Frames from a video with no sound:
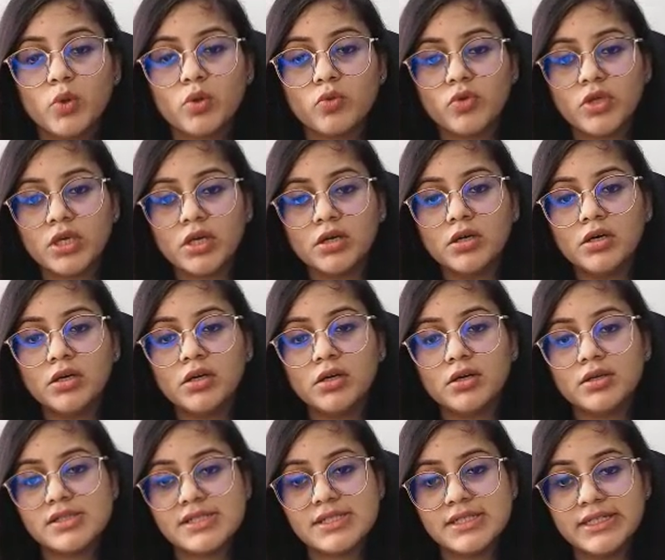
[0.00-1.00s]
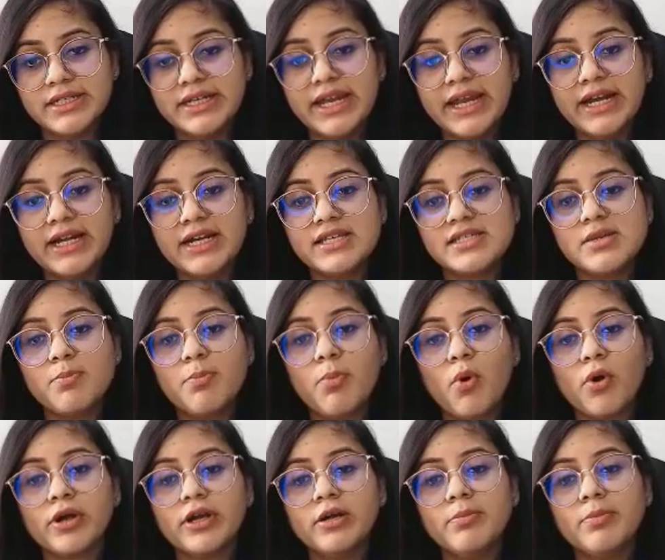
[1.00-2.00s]
Here date is
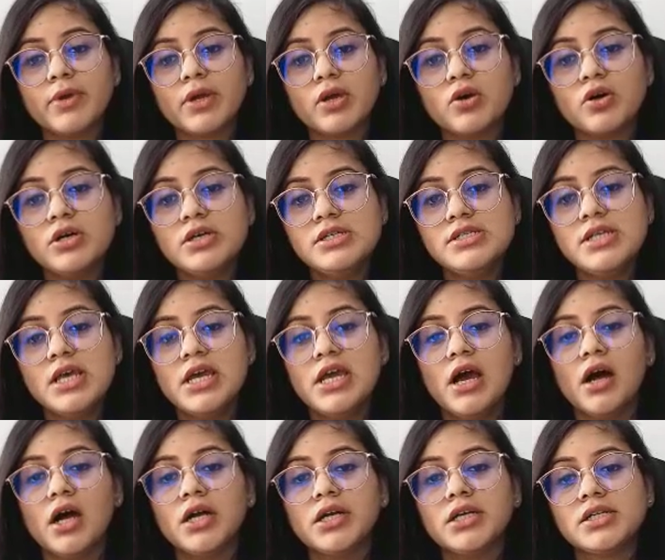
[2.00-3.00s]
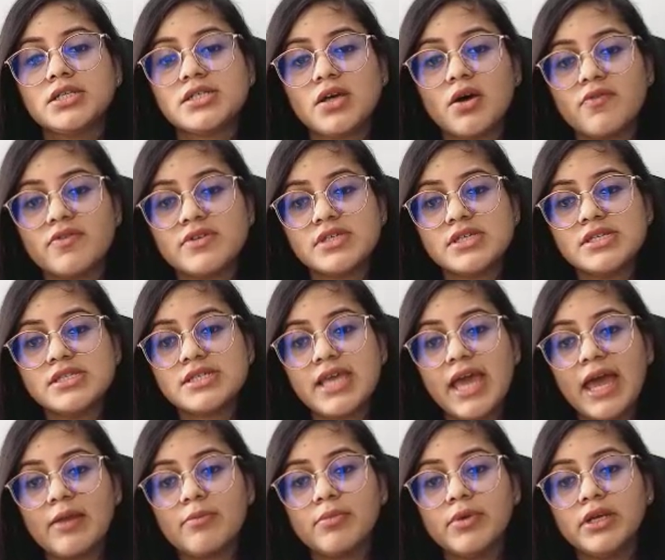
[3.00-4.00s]
important because her services
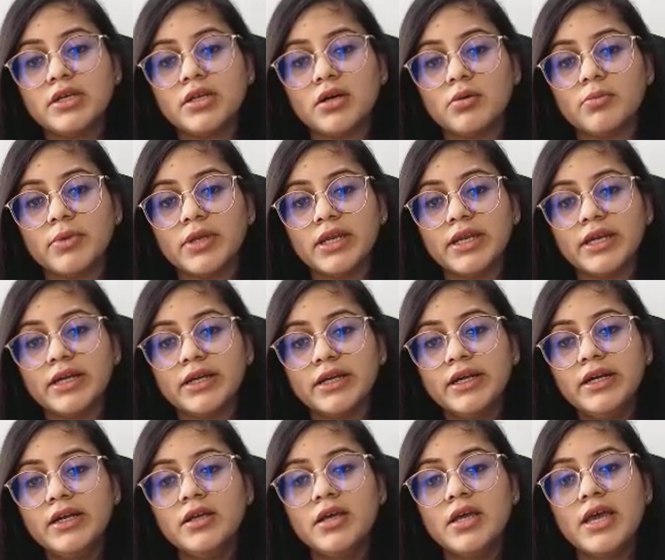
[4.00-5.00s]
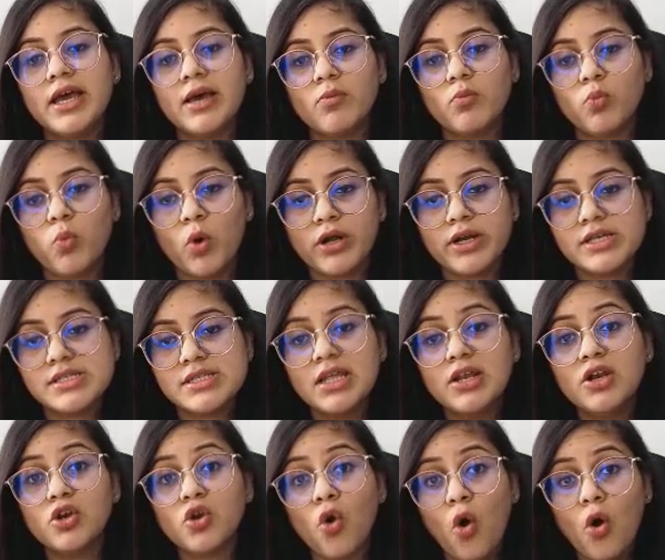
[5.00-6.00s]
can be terminated. What is
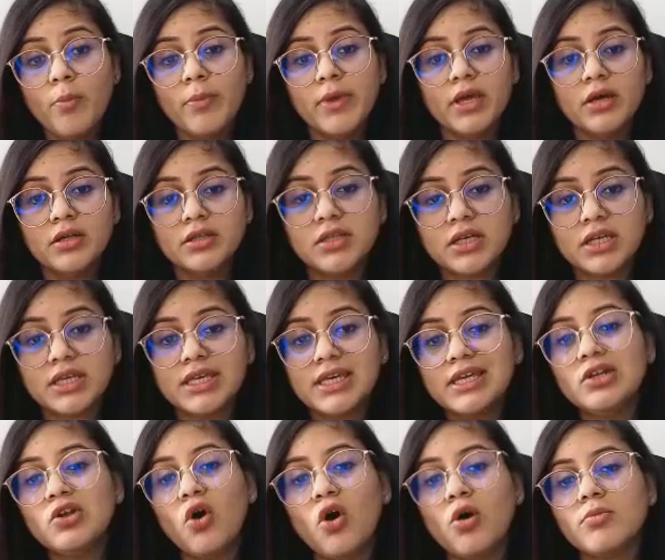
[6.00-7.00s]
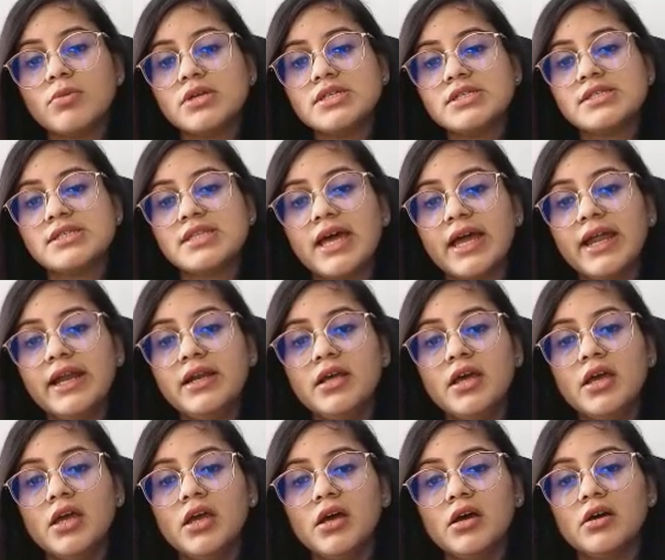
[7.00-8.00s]
the norm here? The key norm is
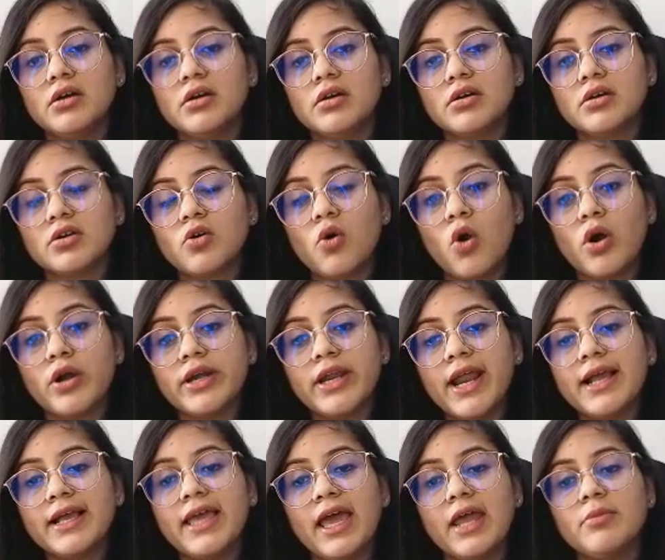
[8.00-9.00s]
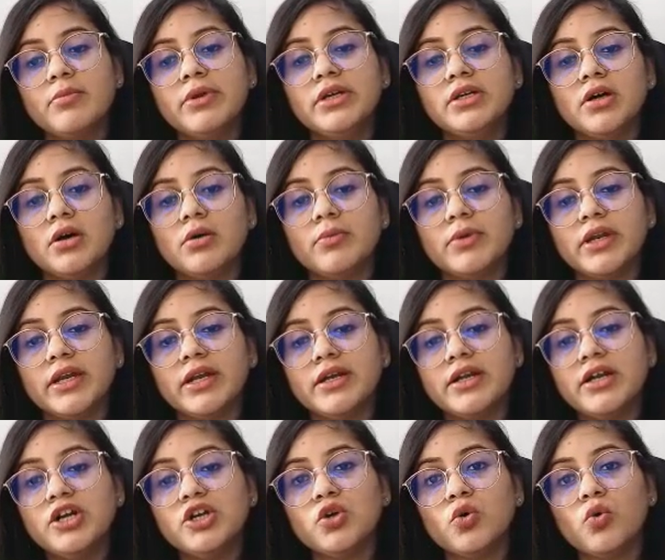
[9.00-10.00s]
that contract can be
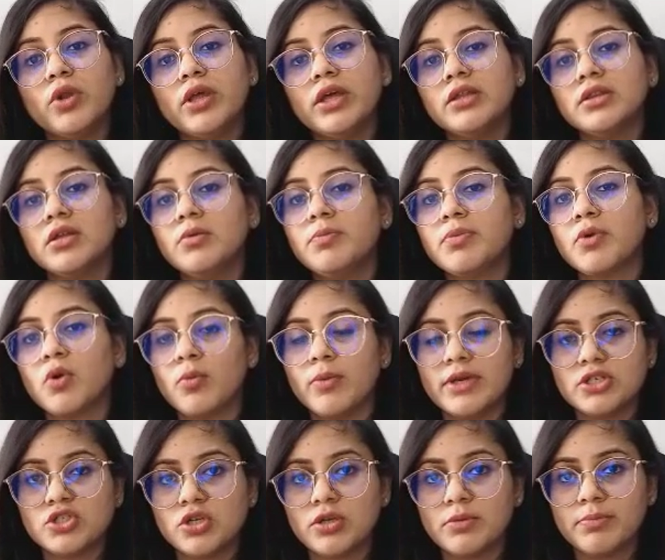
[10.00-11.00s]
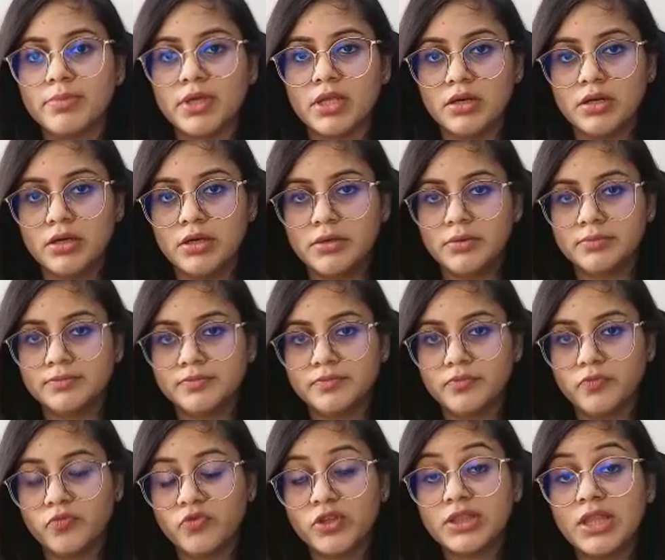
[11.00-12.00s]
terminated during the probation period
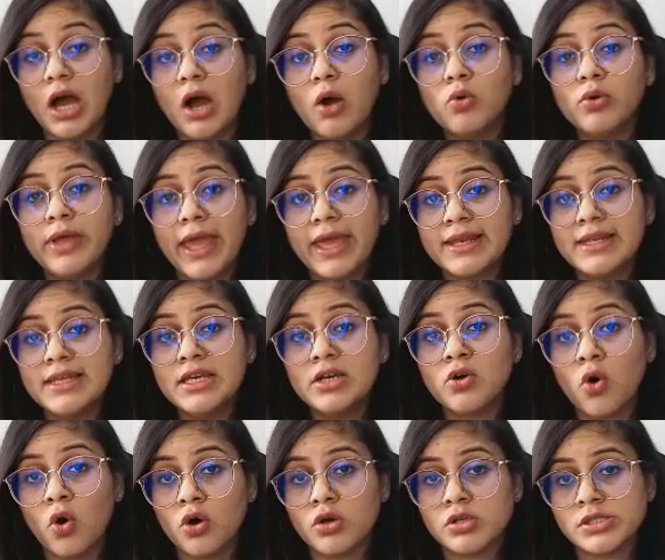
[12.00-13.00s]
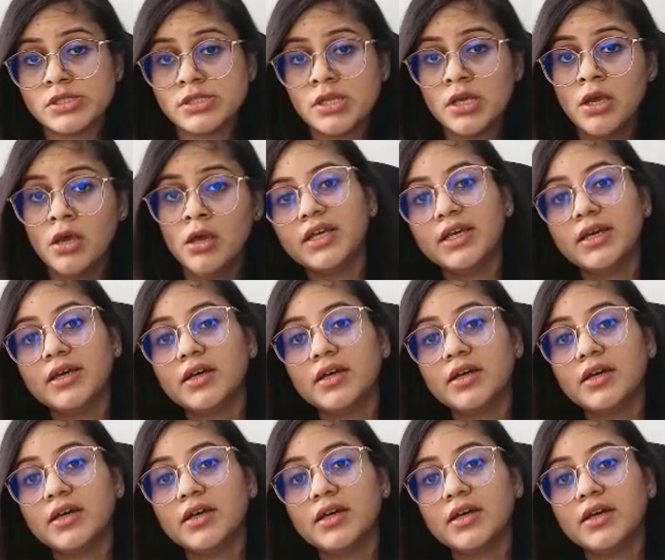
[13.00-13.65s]
without any cause.